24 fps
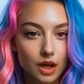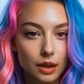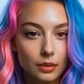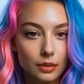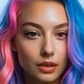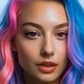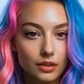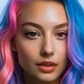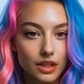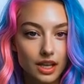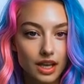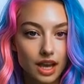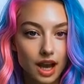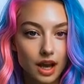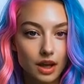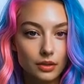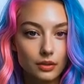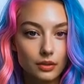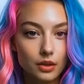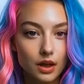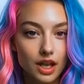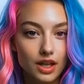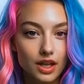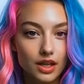to ensure that the
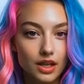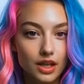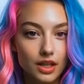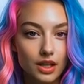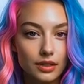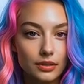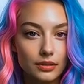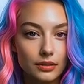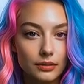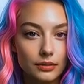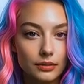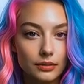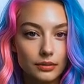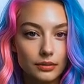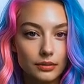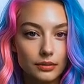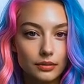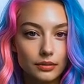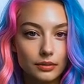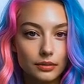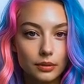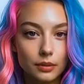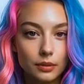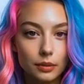input field has the
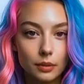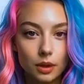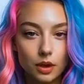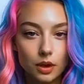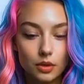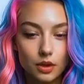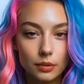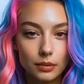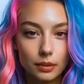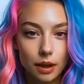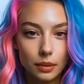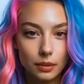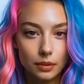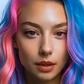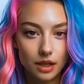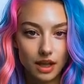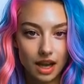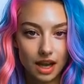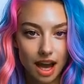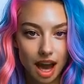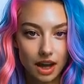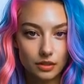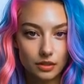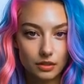correct
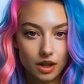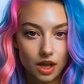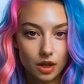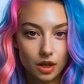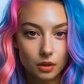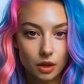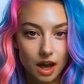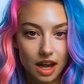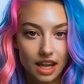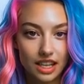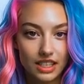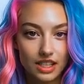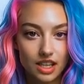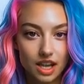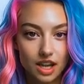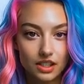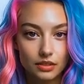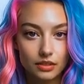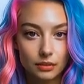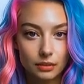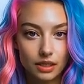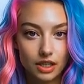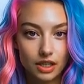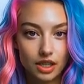attributes for
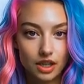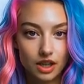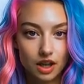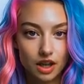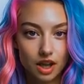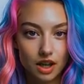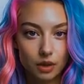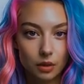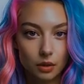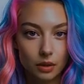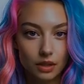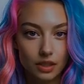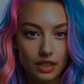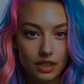validation to function